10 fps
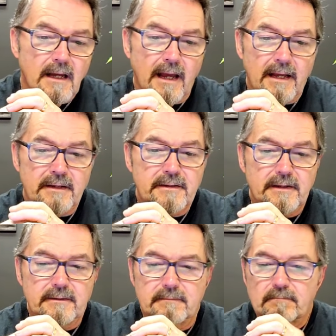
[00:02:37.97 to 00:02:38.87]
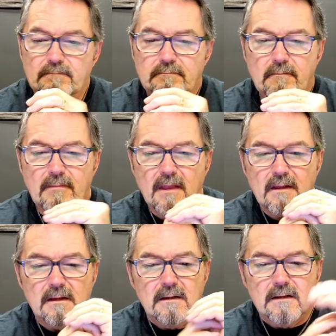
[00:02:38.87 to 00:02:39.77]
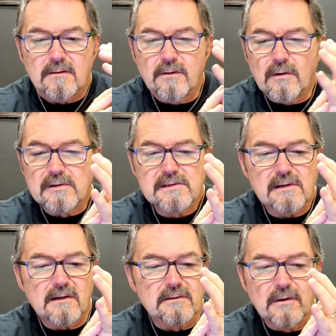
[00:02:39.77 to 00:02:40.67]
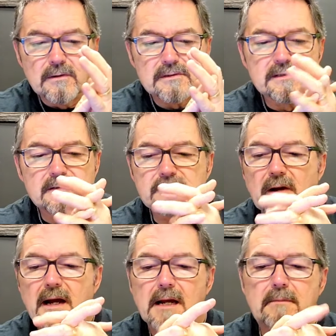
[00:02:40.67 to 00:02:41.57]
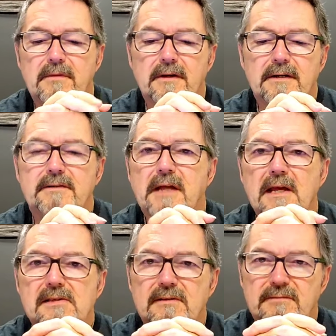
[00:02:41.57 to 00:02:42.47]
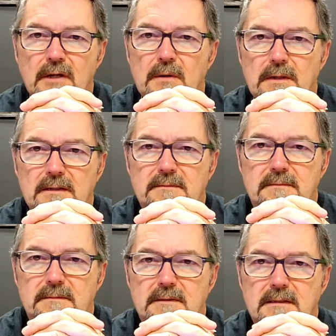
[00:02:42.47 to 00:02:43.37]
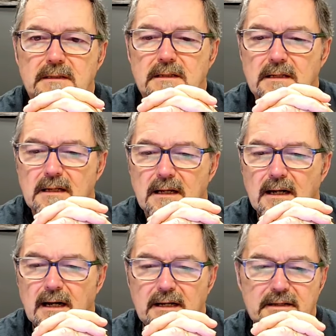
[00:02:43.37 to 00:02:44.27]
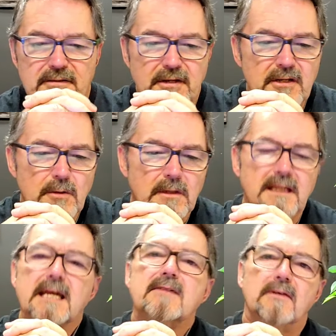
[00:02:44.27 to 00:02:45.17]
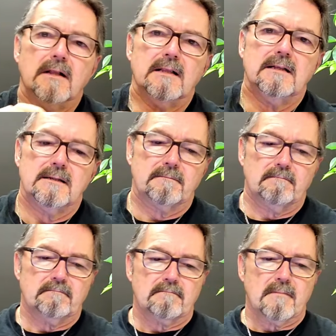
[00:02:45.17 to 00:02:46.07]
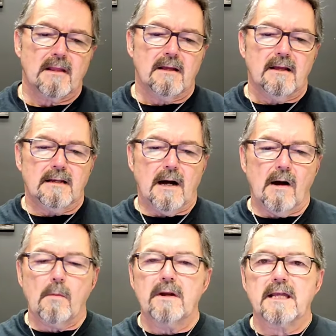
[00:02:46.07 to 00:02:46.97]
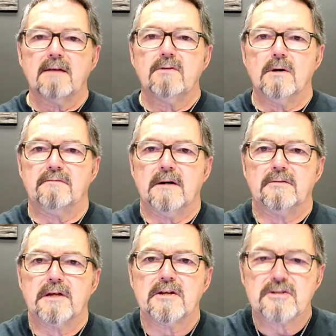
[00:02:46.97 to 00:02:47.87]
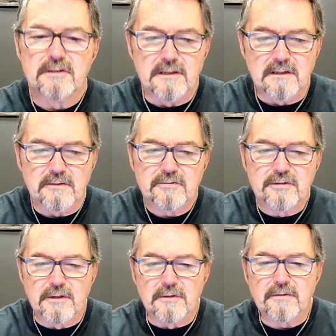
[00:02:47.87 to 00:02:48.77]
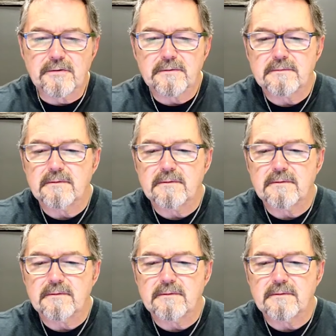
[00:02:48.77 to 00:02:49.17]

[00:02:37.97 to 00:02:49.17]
And those describe the days of Noah, continual evil. Now, I want to give you a foundational truth,